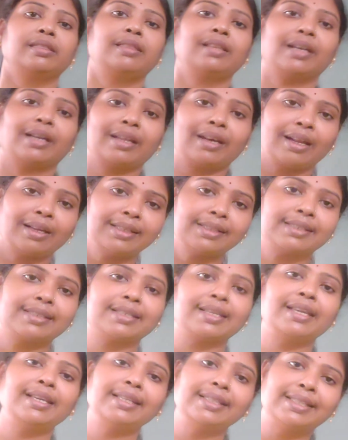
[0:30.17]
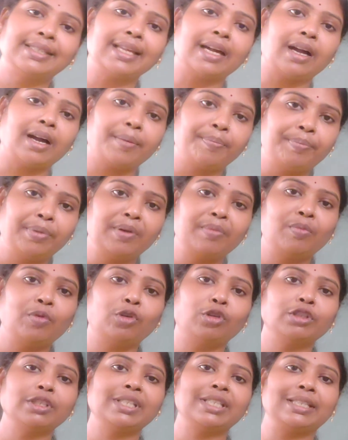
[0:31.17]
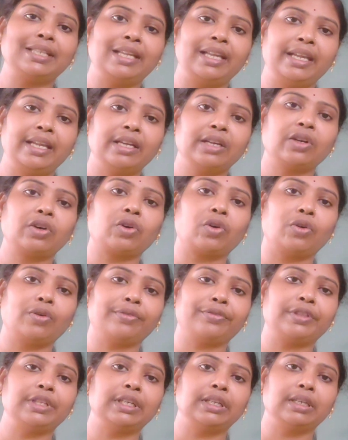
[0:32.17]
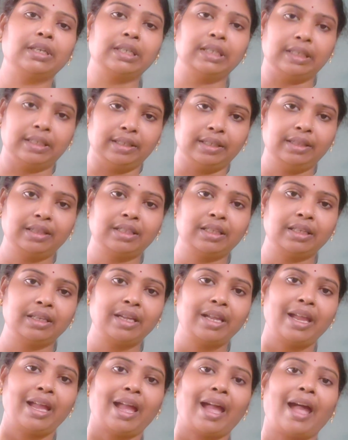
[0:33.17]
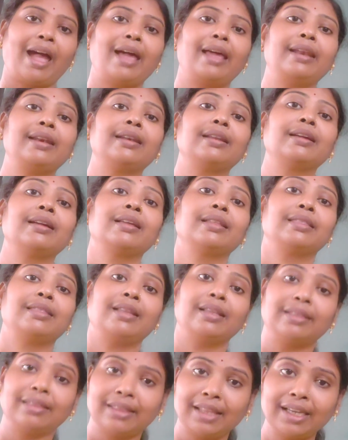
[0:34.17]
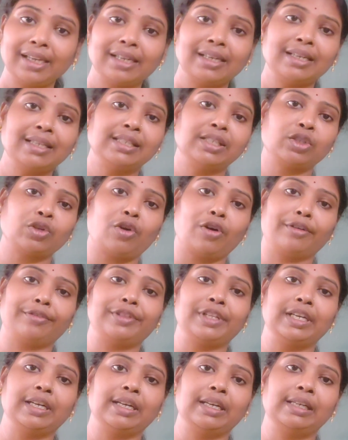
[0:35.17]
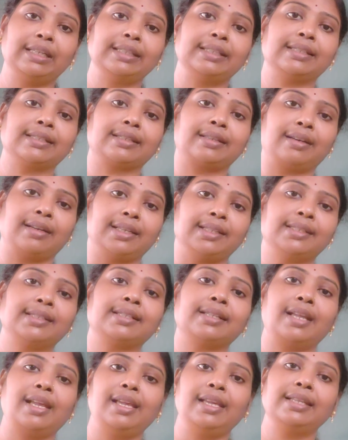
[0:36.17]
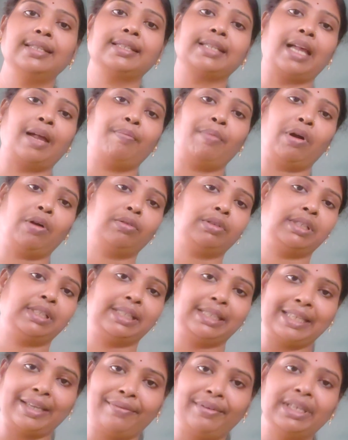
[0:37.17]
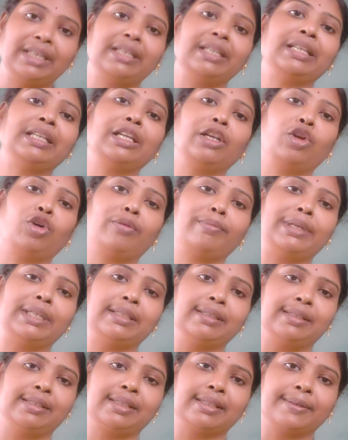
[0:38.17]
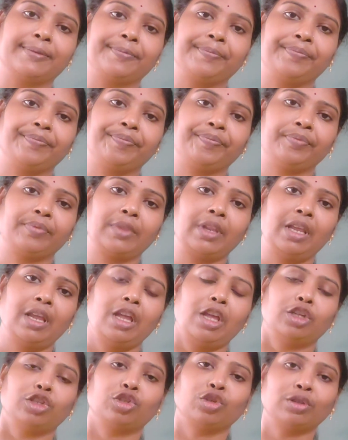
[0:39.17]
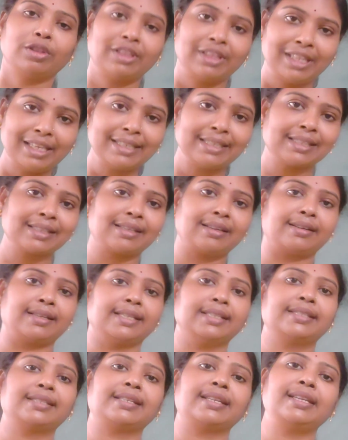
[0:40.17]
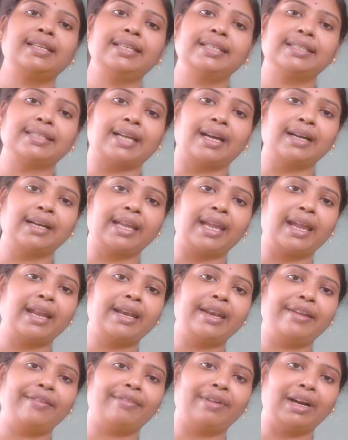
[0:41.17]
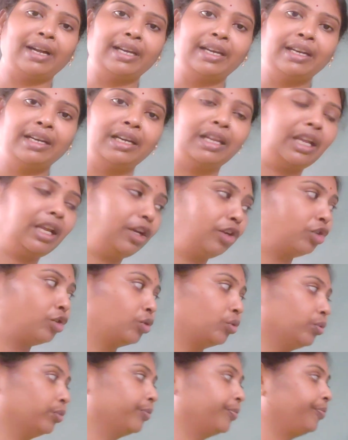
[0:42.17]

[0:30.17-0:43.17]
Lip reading: The crust is the uppermost layer of the earth, and the thickness of the earth's crust is about 70 kilometers. So this crust is again divided into